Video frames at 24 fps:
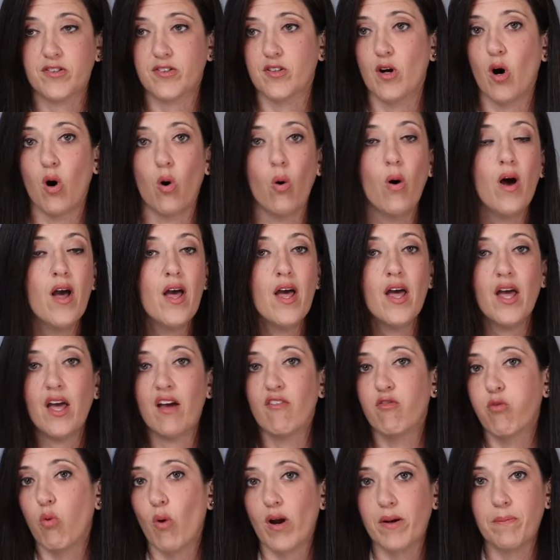So
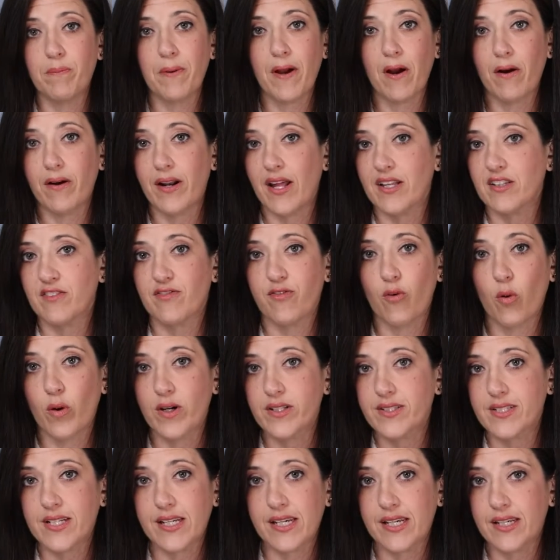if one parent has
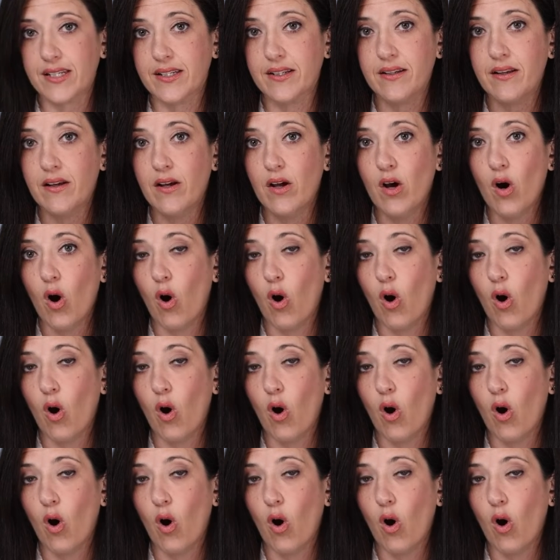14